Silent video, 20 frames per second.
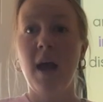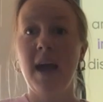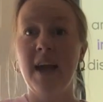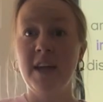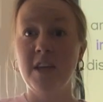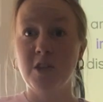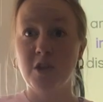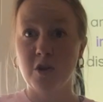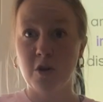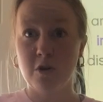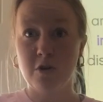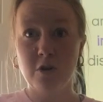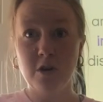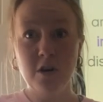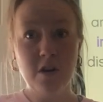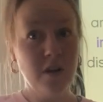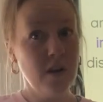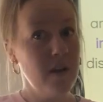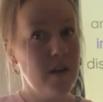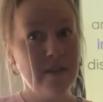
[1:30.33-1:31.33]
a
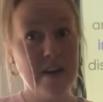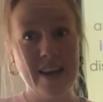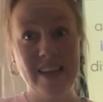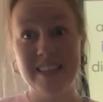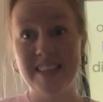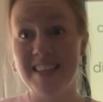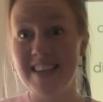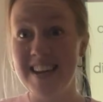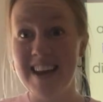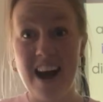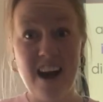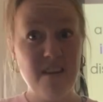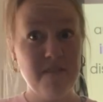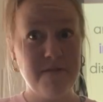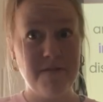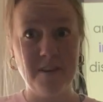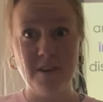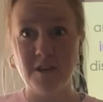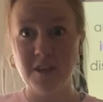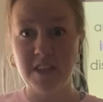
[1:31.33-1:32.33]
circle that is
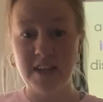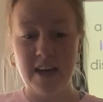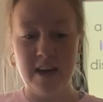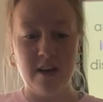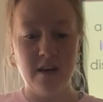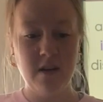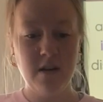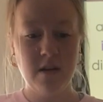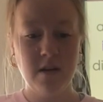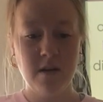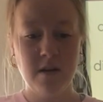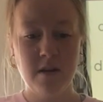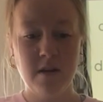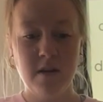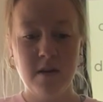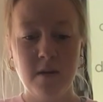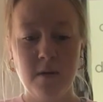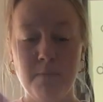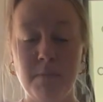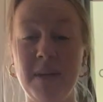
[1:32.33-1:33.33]
not filled in,
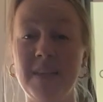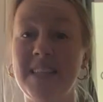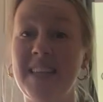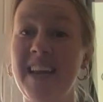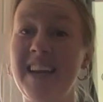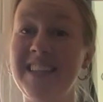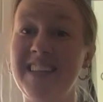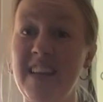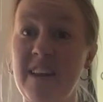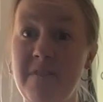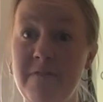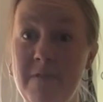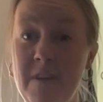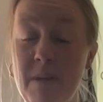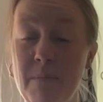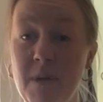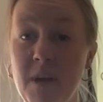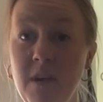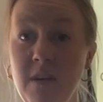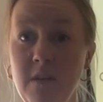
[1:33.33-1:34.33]
means that it's a
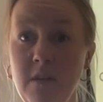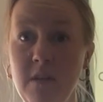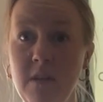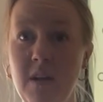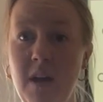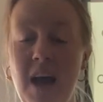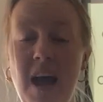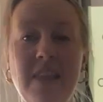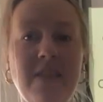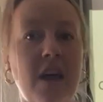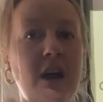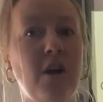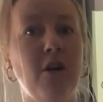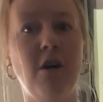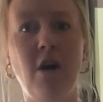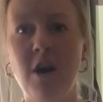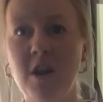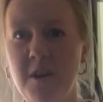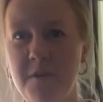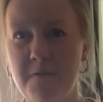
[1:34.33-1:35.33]
female and they are
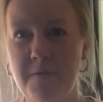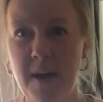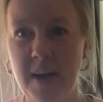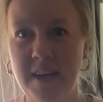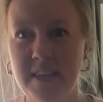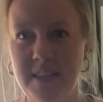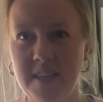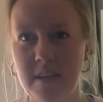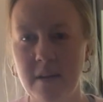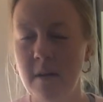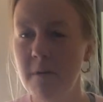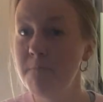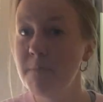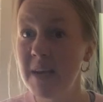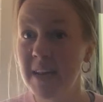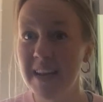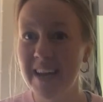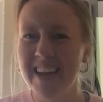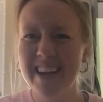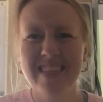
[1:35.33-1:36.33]
unaffected,
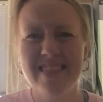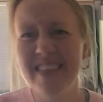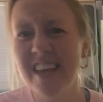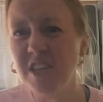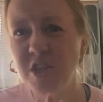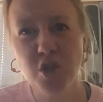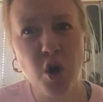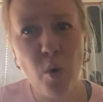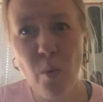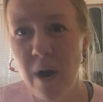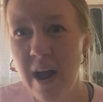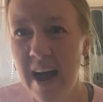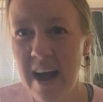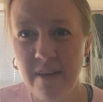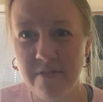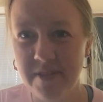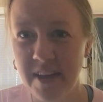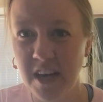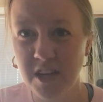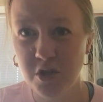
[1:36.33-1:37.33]
meaning they don't
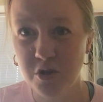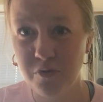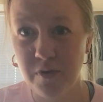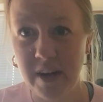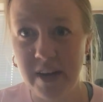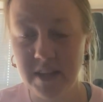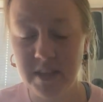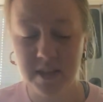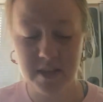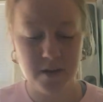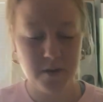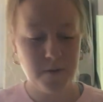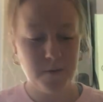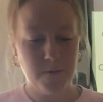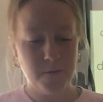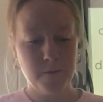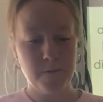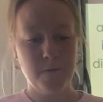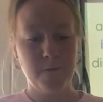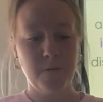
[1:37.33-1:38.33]
have that trait.
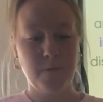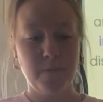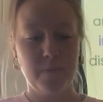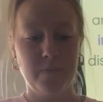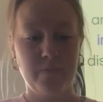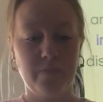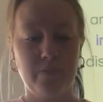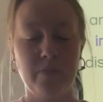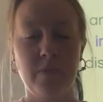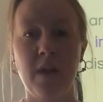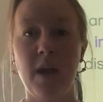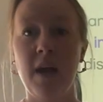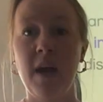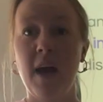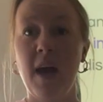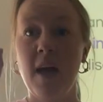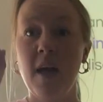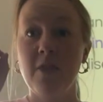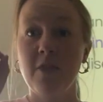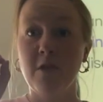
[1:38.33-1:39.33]

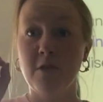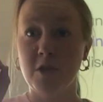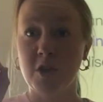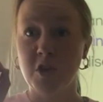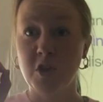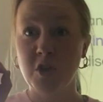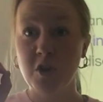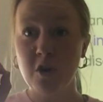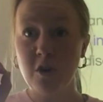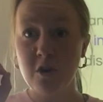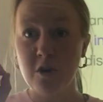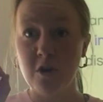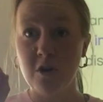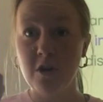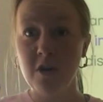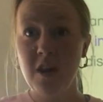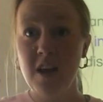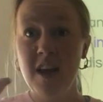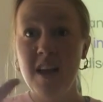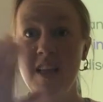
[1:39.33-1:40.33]
There's a
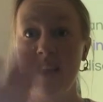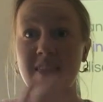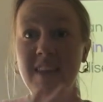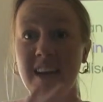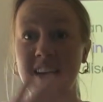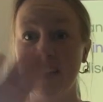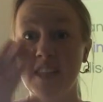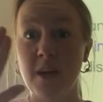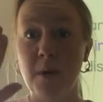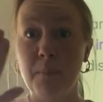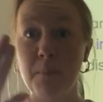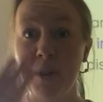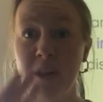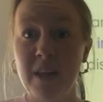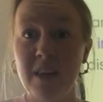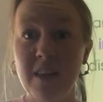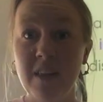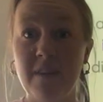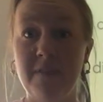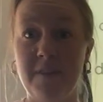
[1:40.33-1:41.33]
circle that is
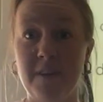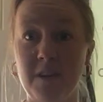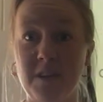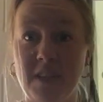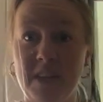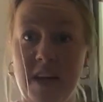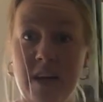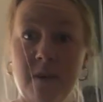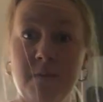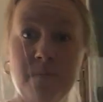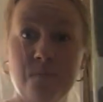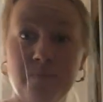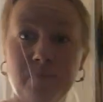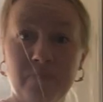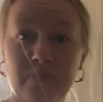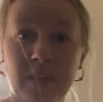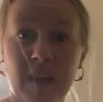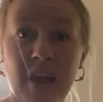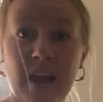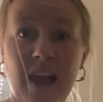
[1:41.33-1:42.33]
completely filled in,
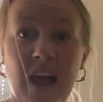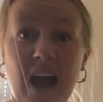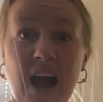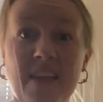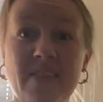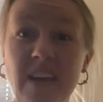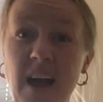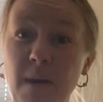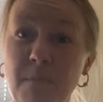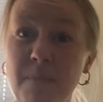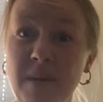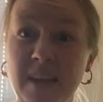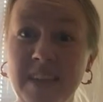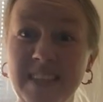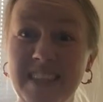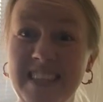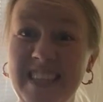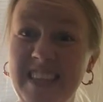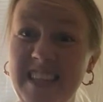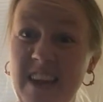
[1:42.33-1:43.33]
and that
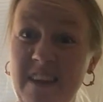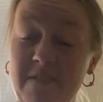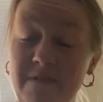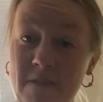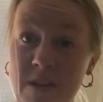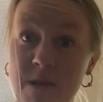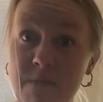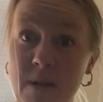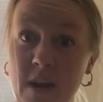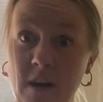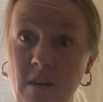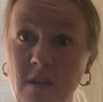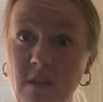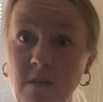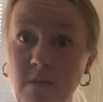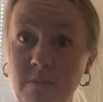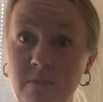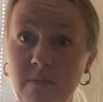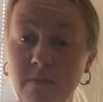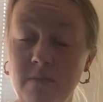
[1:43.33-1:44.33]
means it's a
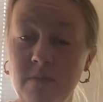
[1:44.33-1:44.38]
female,